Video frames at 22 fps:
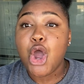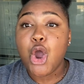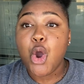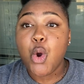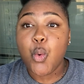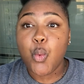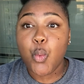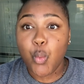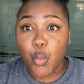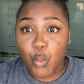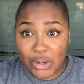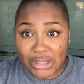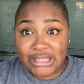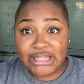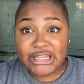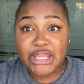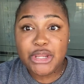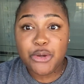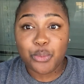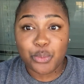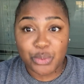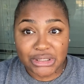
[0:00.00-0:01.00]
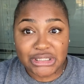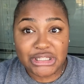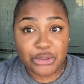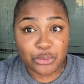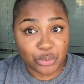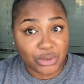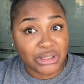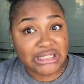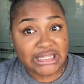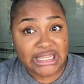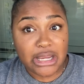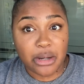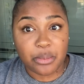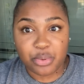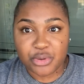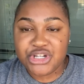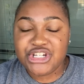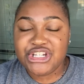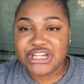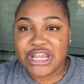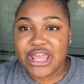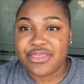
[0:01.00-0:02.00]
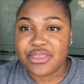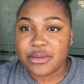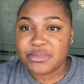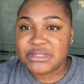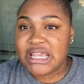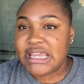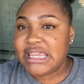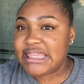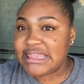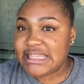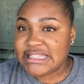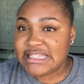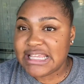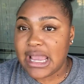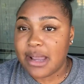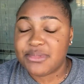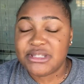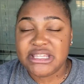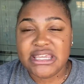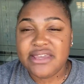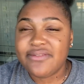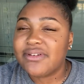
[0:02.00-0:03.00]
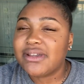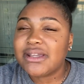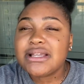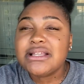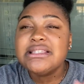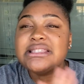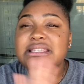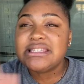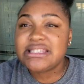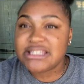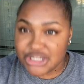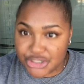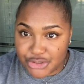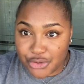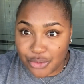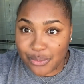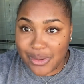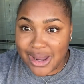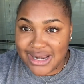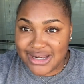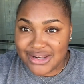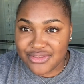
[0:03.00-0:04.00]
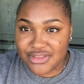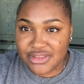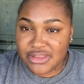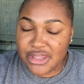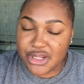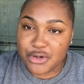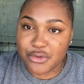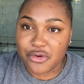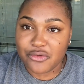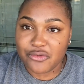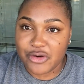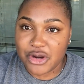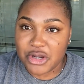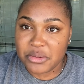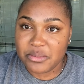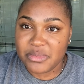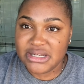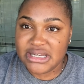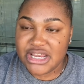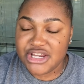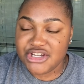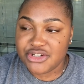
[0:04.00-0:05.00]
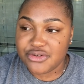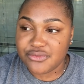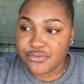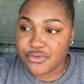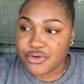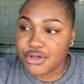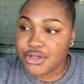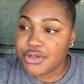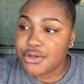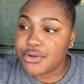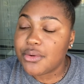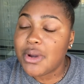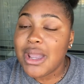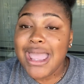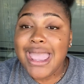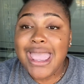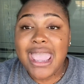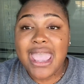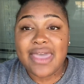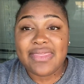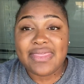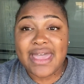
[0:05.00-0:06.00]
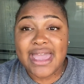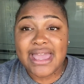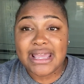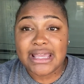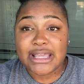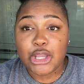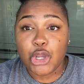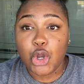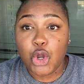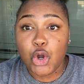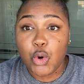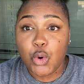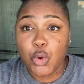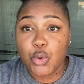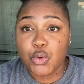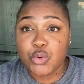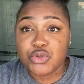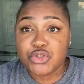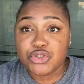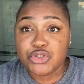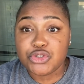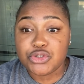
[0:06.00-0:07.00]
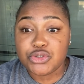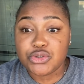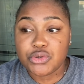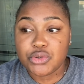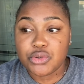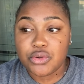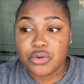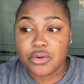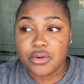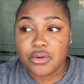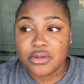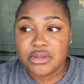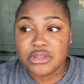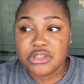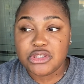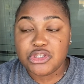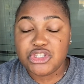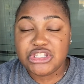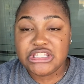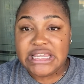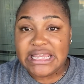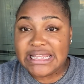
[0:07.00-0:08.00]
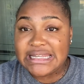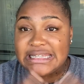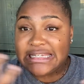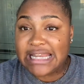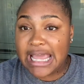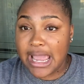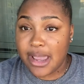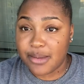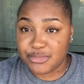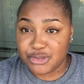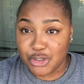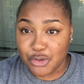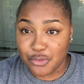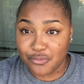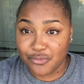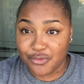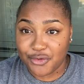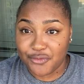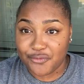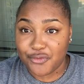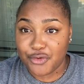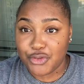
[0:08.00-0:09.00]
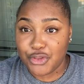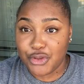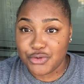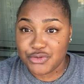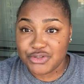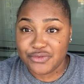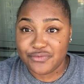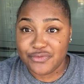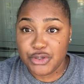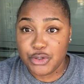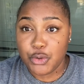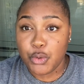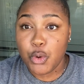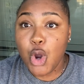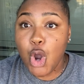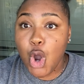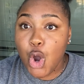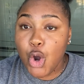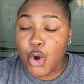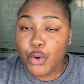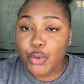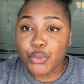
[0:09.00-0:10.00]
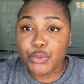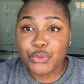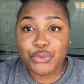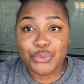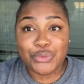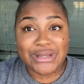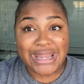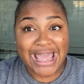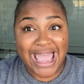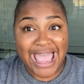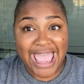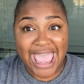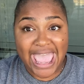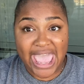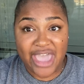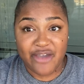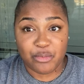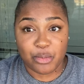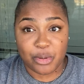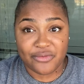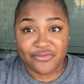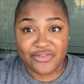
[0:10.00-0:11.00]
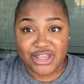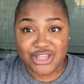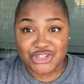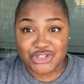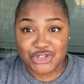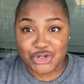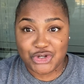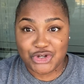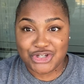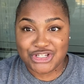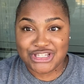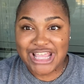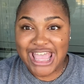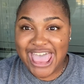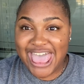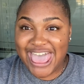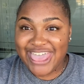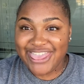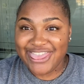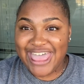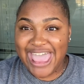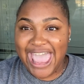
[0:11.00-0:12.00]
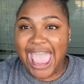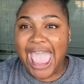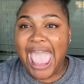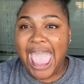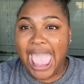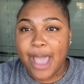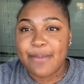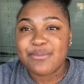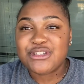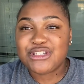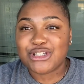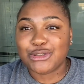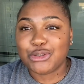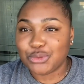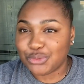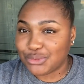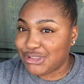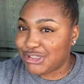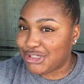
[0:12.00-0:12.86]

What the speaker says: really, really, really appreciate them taking the time to even consider writing the letter of recommendation for you. And that goes 10 times over for those of you who do not have professors that absolutely